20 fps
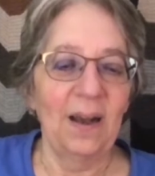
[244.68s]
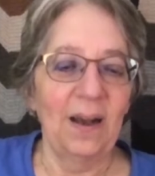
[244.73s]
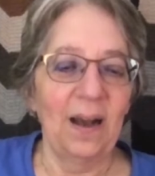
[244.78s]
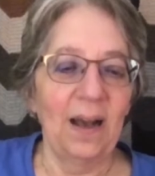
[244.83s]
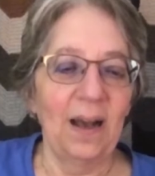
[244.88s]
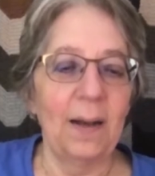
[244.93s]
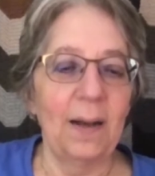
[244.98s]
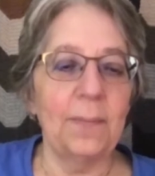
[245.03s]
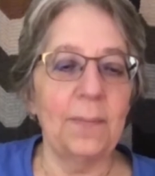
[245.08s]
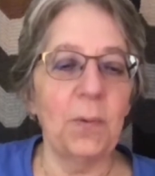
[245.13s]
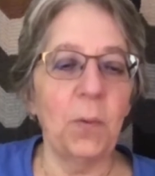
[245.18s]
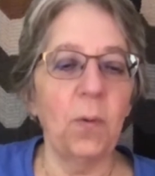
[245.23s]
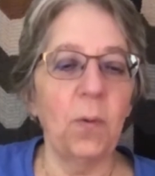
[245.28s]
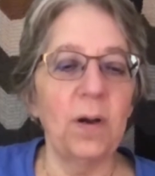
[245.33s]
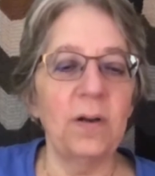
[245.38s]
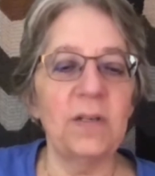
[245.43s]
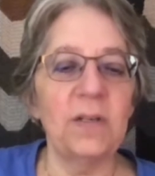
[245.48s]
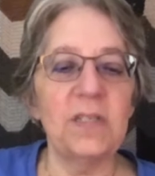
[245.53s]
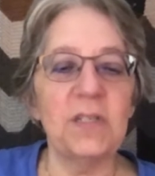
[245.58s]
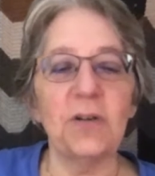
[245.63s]

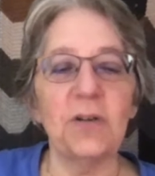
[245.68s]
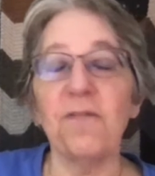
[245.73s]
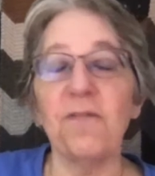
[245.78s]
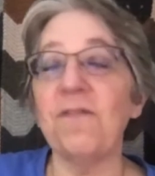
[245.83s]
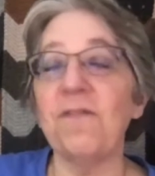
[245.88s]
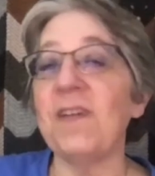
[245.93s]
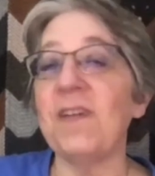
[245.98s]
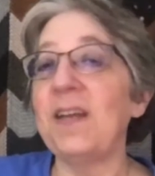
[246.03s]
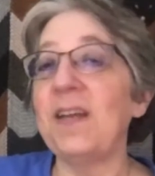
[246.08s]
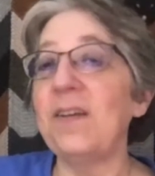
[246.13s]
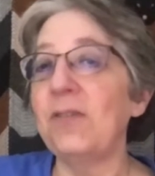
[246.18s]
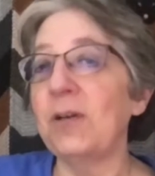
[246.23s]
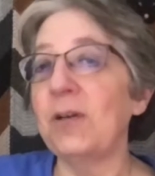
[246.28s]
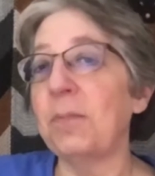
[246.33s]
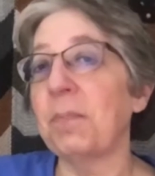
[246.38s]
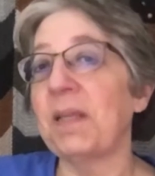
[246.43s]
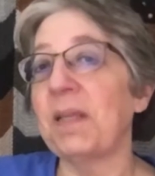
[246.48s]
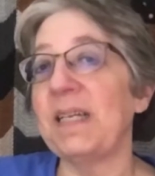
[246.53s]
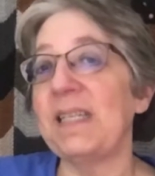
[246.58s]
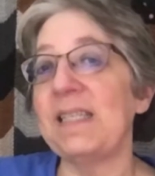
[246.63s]
Where is your favorite
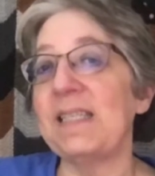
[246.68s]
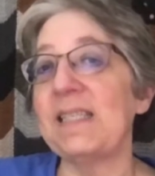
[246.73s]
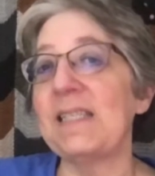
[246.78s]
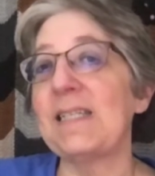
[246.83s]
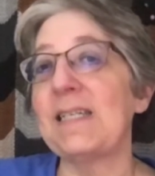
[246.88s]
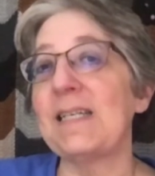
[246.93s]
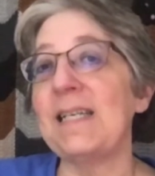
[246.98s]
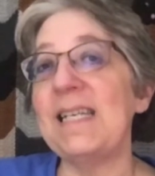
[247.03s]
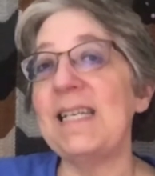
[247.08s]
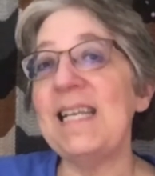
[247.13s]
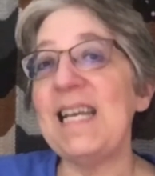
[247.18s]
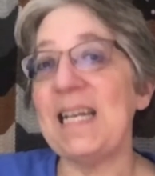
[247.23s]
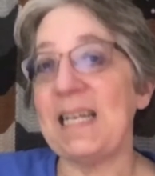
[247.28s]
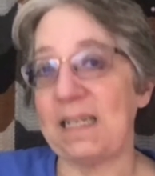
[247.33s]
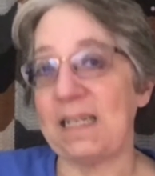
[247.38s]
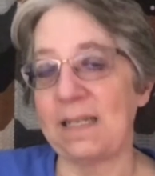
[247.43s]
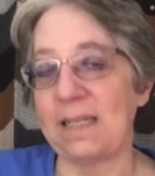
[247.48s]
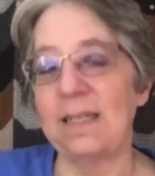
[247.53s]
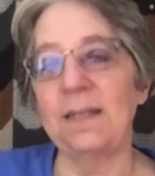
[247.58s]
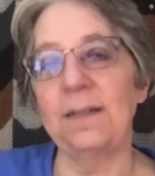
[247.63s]
place to knit?